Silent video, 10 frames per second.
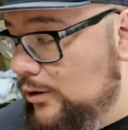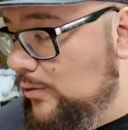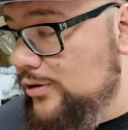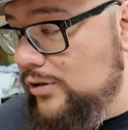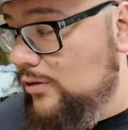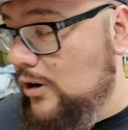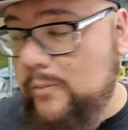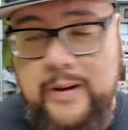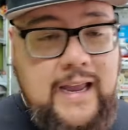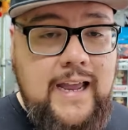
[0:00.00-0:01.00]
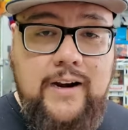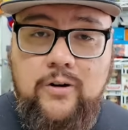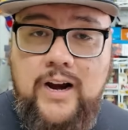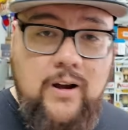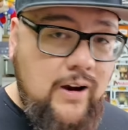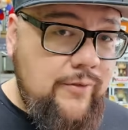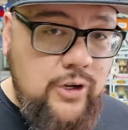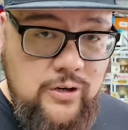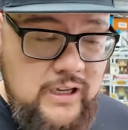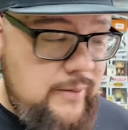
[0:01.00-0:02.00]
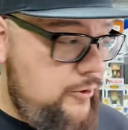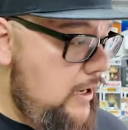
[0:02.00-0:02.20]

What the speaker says: Use your notepad or however you keep